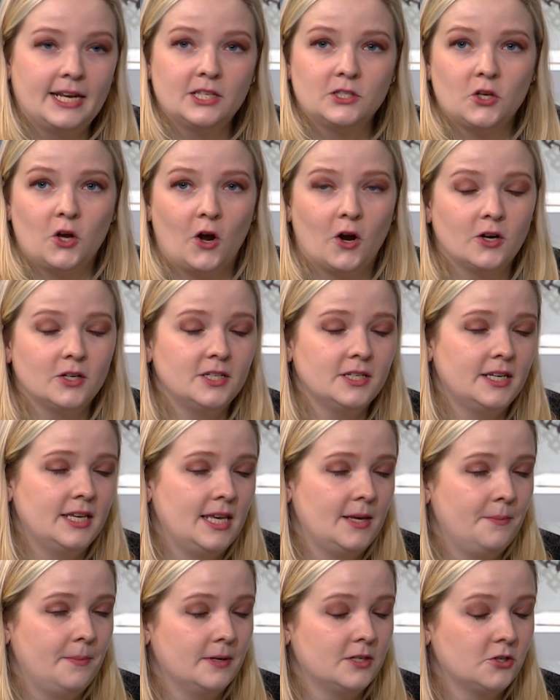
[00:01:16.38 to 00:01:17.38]
it's hard to
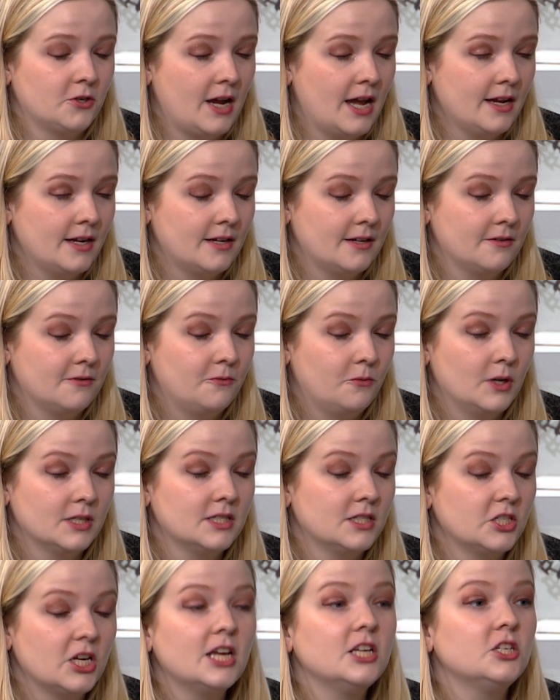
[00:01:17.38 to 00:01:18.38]
keep a track of
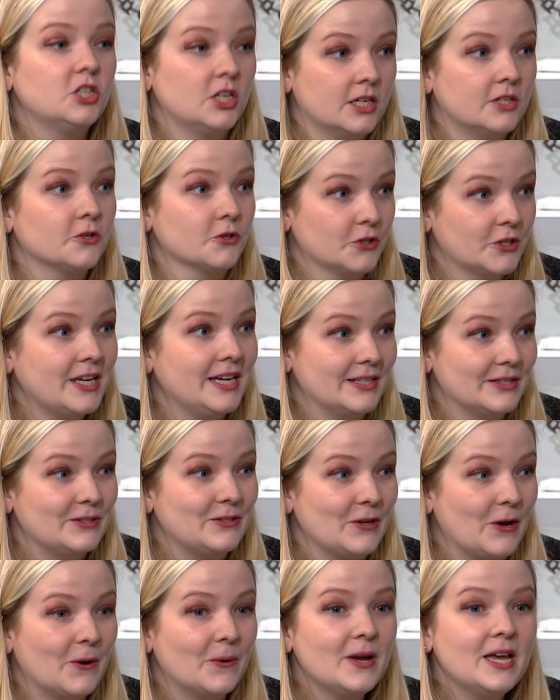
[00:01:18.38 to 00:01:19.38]
what's changing in your skin.
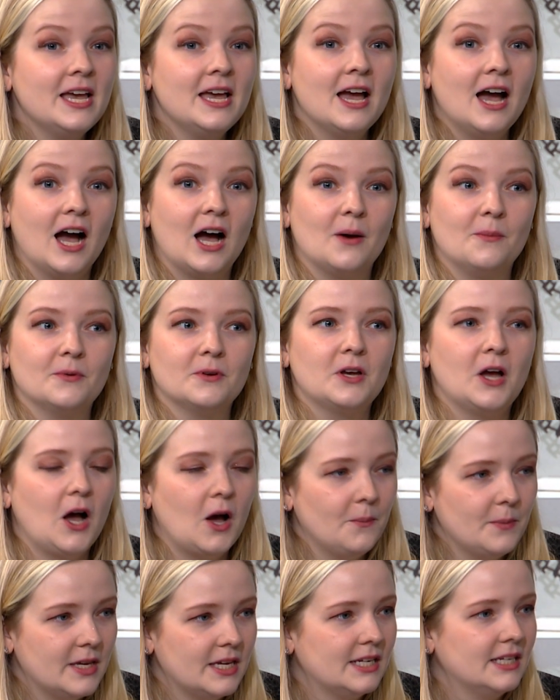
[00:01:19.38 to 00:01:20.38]
So
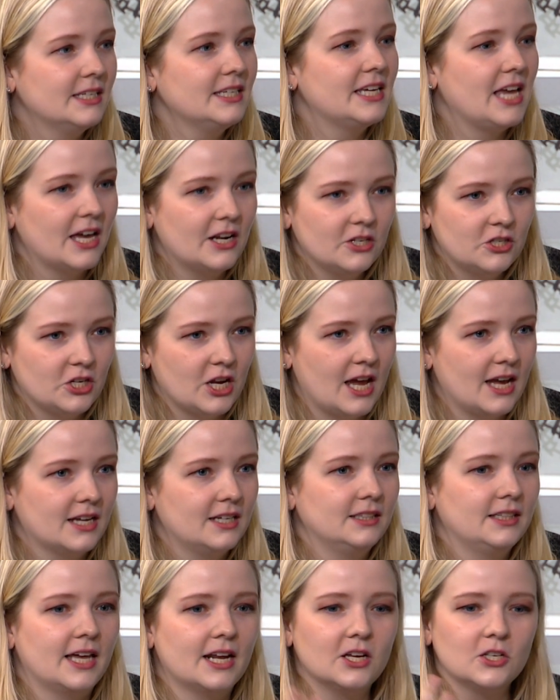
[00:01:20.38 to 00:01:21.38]
come in, get a
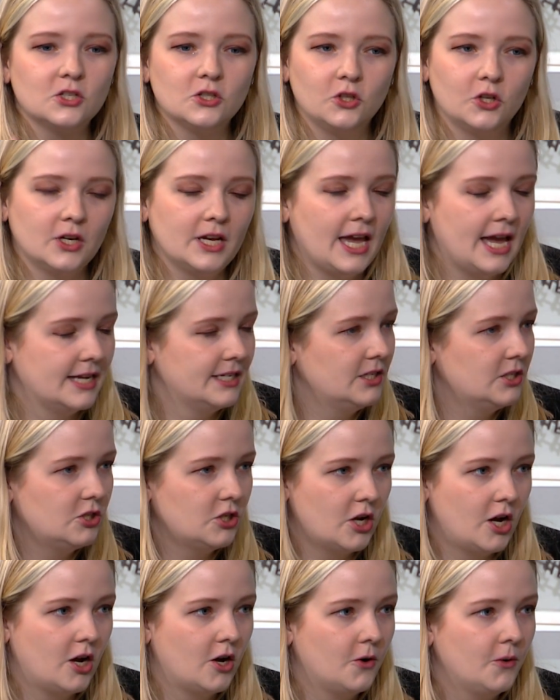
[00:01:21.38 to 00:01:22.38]
check, let us look head to
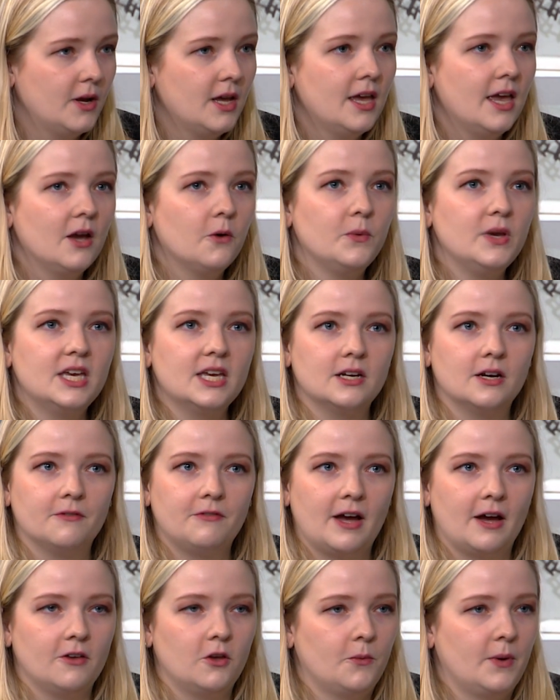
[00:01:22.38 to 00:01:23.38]
toe. We can
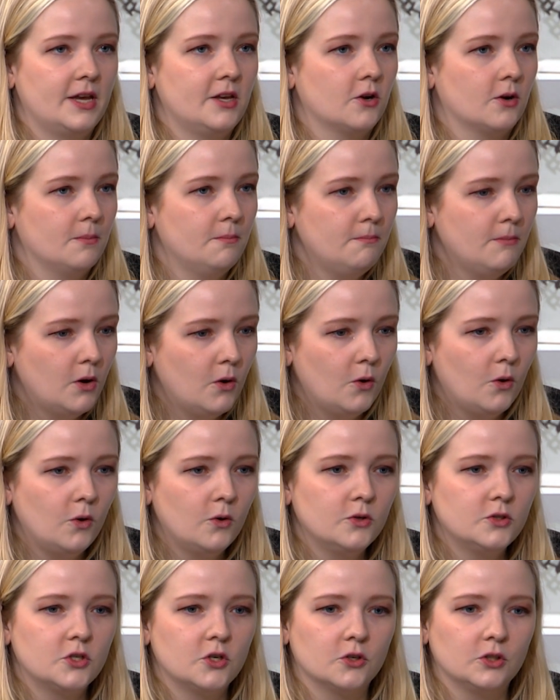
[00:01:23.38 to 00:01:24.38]
evaluate your
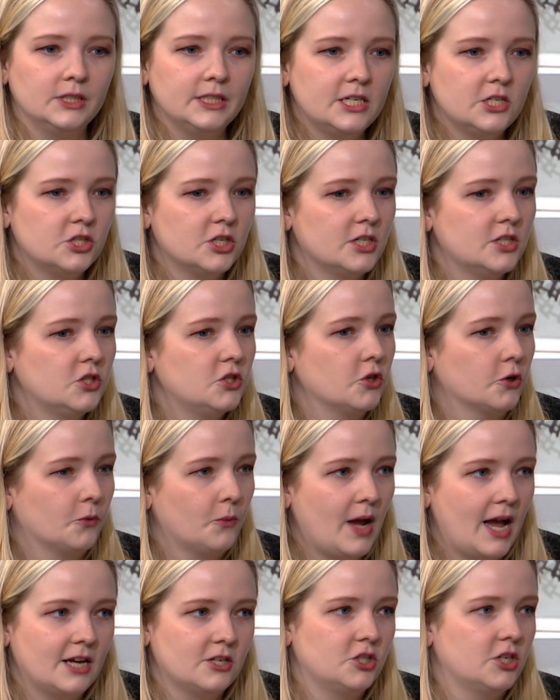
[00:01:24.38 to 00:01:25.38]
moles, your lesions, your
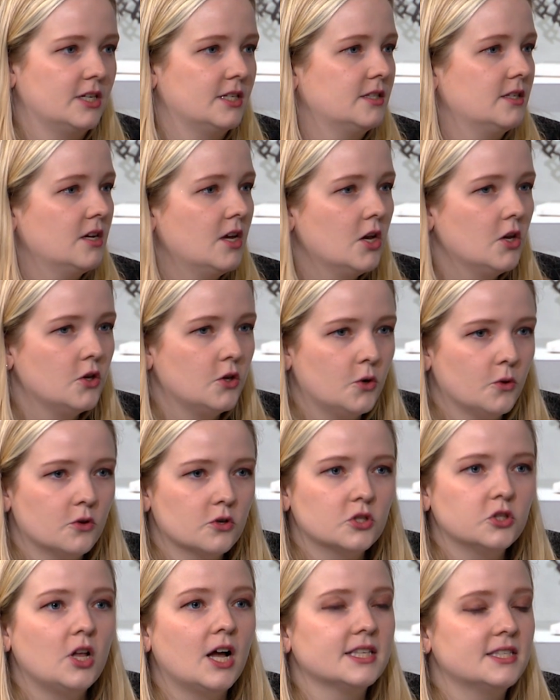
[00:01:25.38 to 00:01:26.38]
rashes.
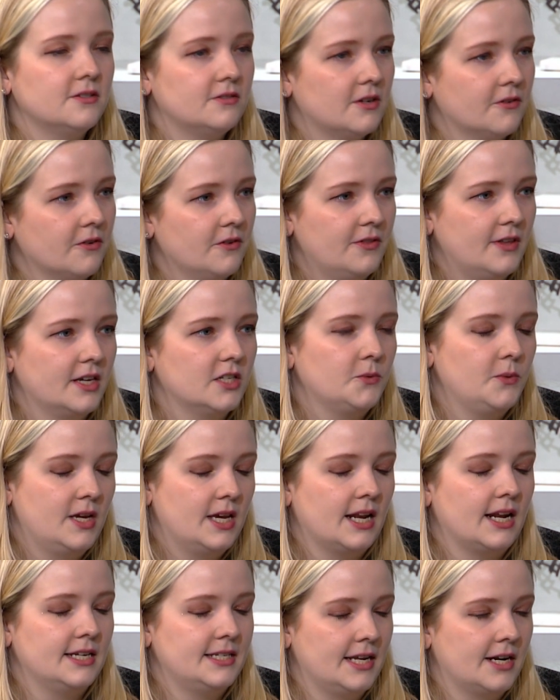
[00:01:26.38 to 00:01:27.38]
There's lots of different things we
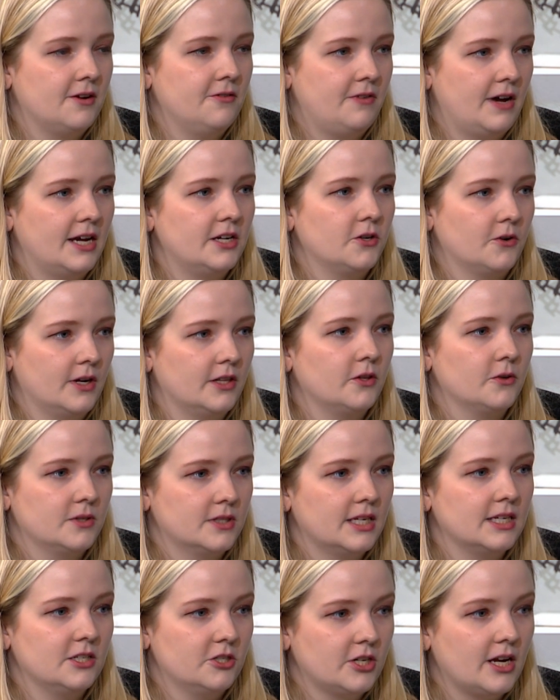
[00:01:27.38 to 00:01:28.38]
can identify during those
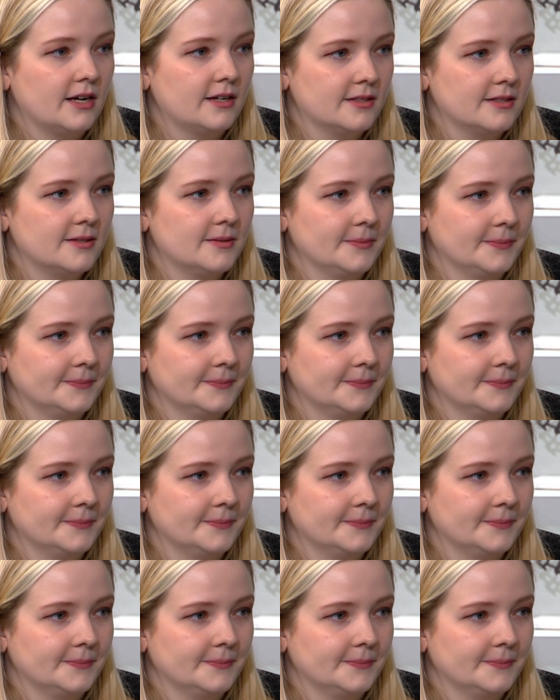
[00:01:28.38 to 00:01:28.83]
skin checks.